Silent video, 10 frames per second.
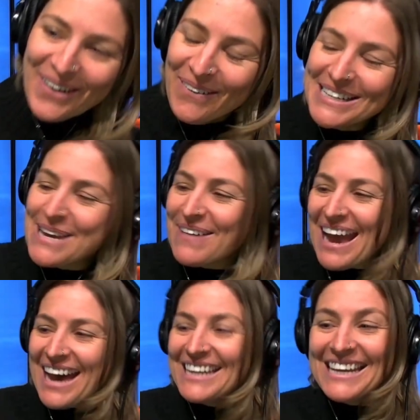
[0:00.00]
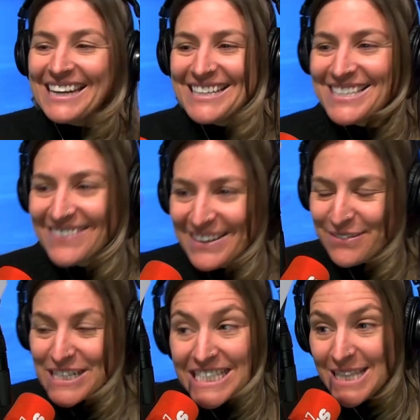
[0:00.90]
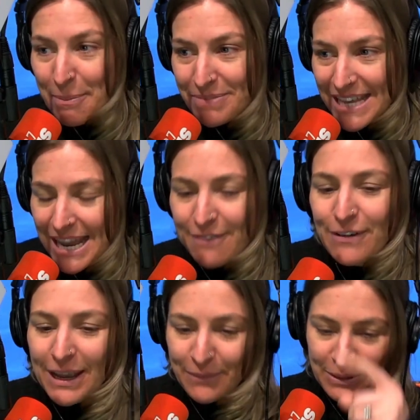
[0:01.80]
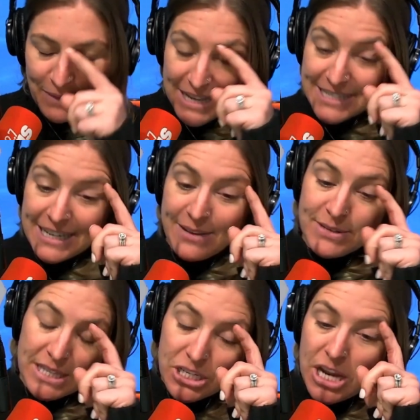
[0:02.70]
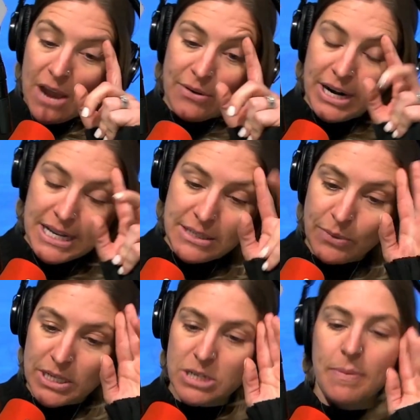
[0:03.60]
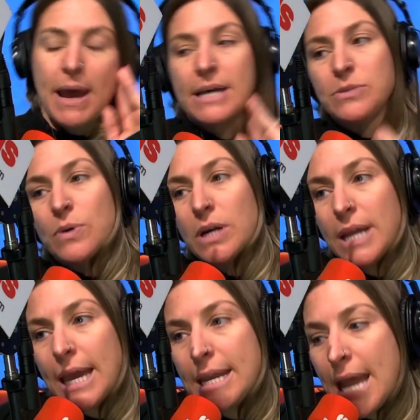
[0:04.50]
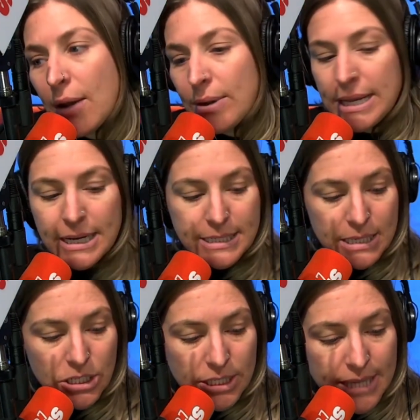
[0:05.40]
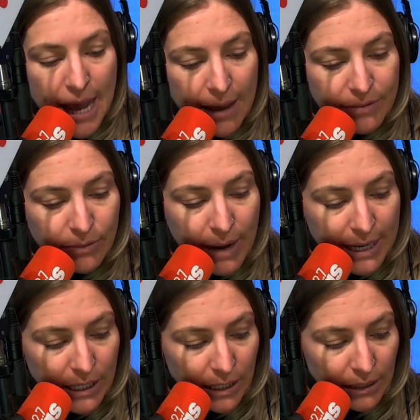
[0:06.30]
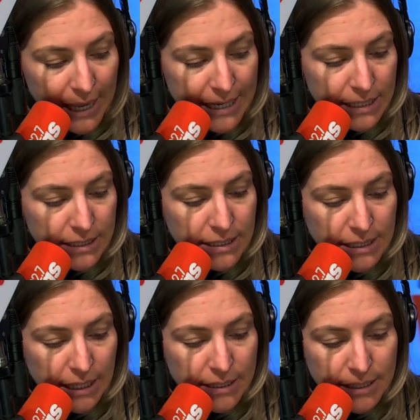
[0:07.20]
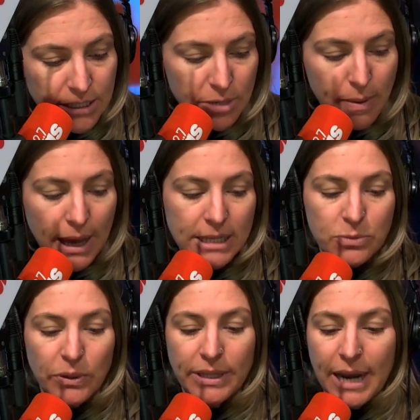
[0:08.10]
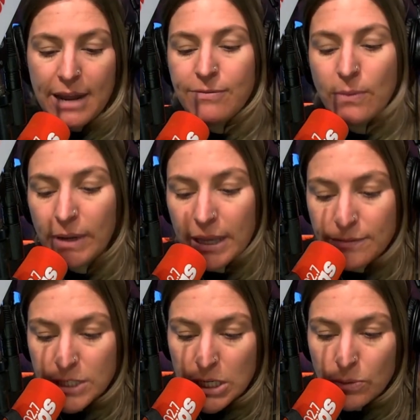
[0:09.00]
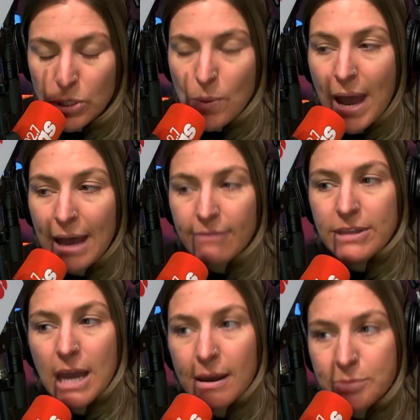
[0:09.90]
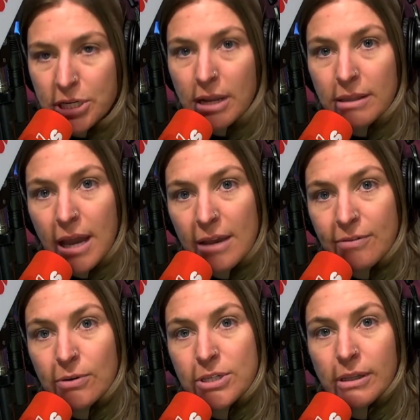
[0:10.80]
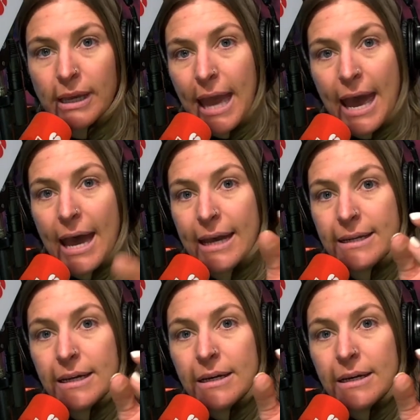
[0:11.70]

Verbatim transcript: one time I had to get into it for something. I forget what it was, and he was in the shower, and I said, what is your password? And now he doesn't just have the regular like 6-digit password that iPhone gives you. You have the option on the iPhone to like add